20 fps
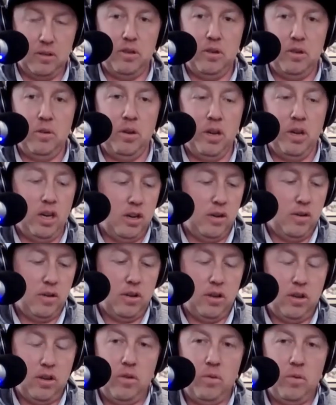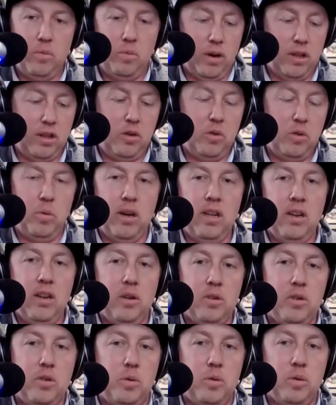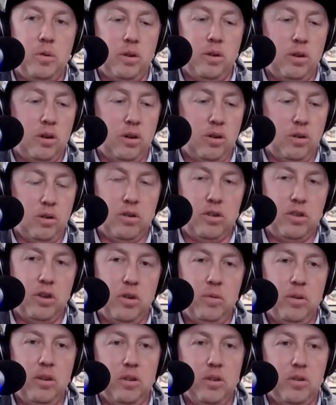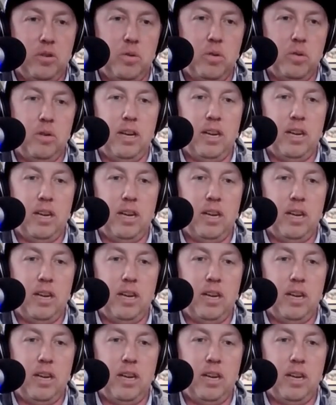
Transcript: it too, whether you win on tour or don't win on tour,